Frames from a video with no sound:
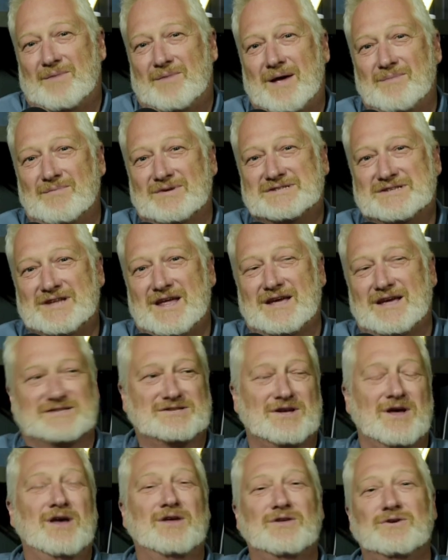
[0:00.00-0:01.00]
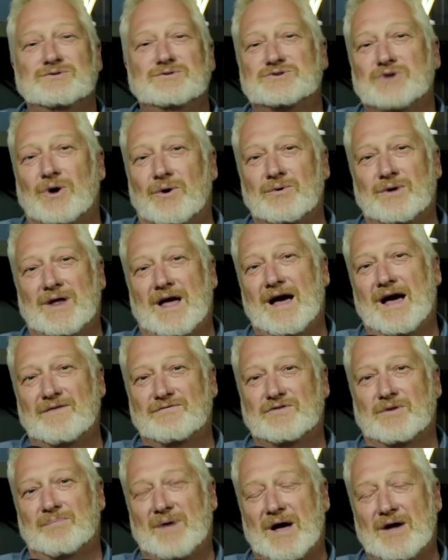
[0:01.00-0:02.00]
my mistakes. You don't have
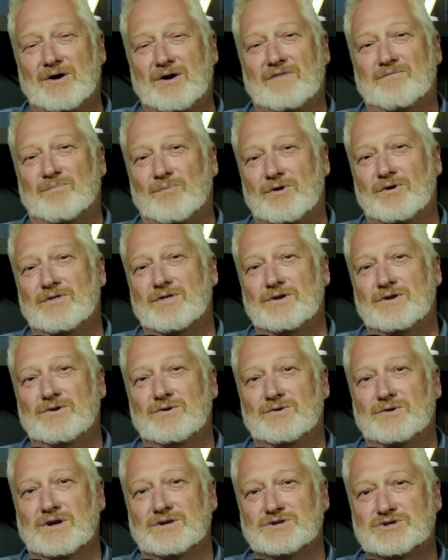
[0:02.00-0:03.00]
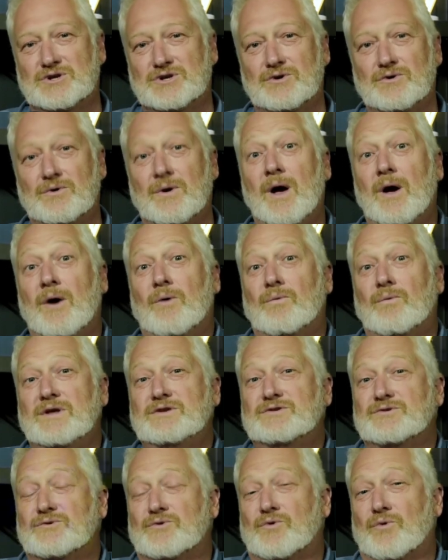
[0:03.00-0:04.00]
to bite off more than you can chew. We
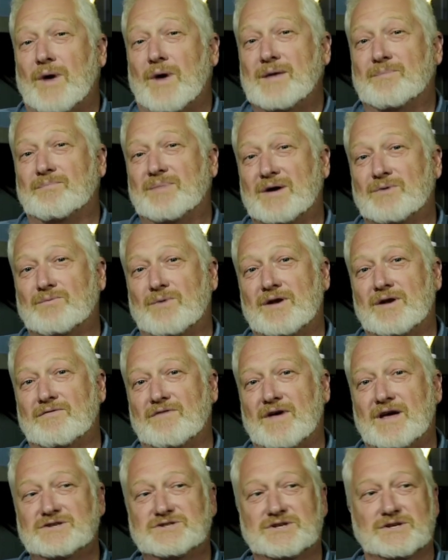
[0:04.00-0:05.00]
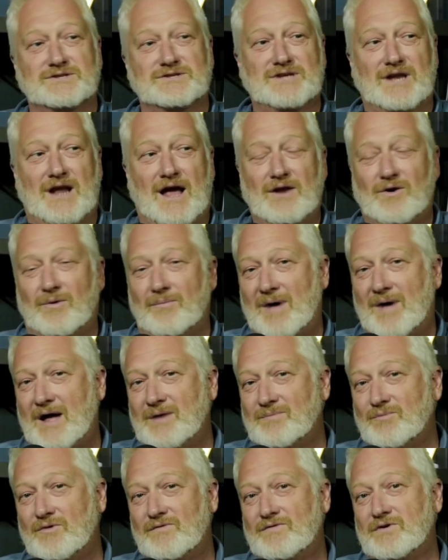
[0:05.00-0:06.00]
do great big renovations, and I don't
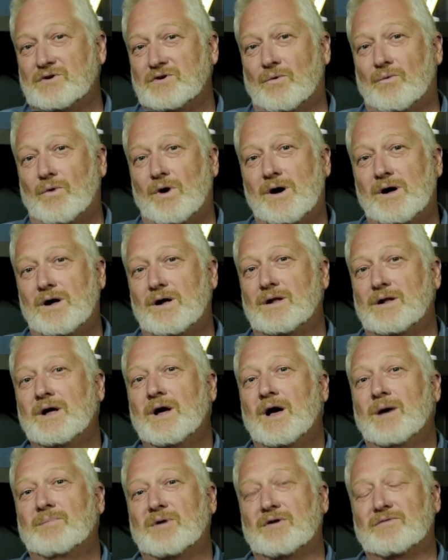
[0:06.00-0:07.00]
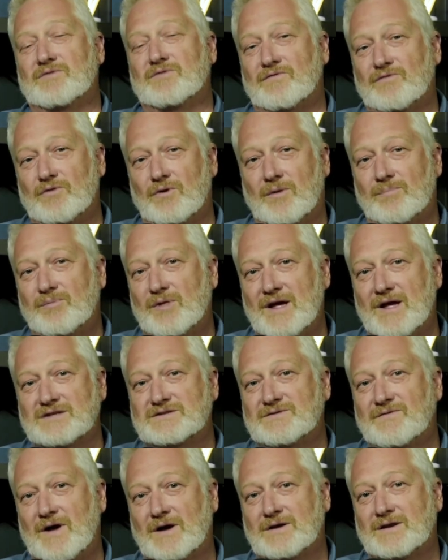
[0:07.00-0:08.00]
mind moving a wall. But if the floor plan's
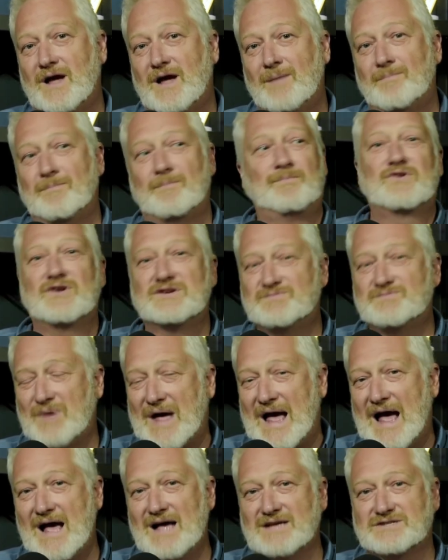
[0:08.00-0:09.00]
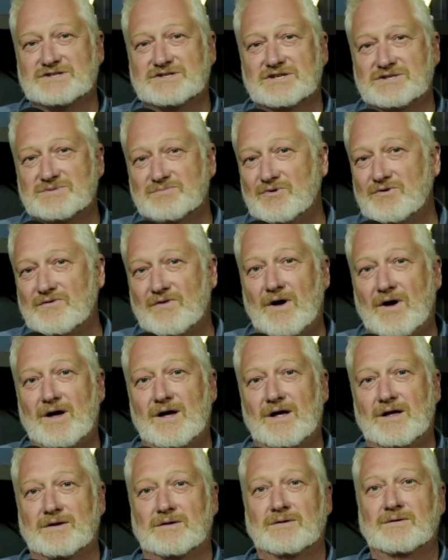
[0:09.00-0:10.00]
fucked up, just pass. Just move
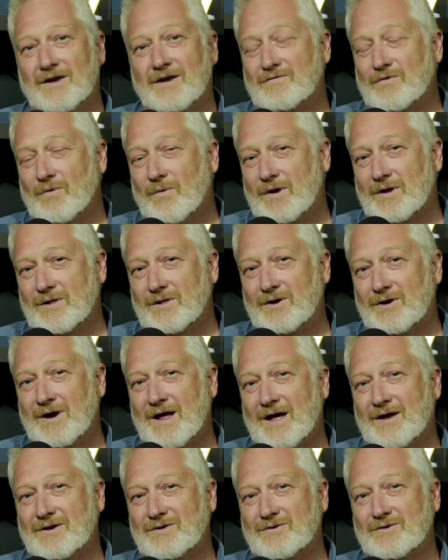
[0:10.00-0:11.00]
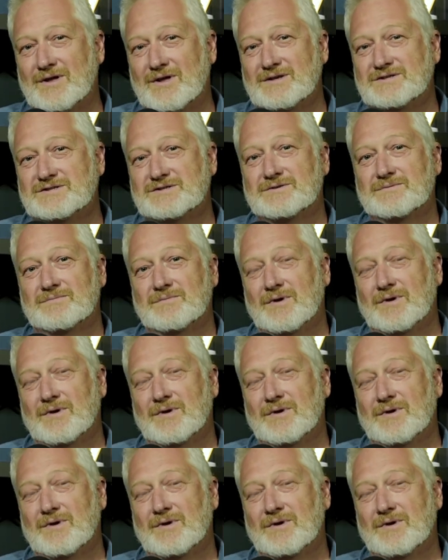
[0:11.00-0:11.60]
on. And if you want to learn how to do this,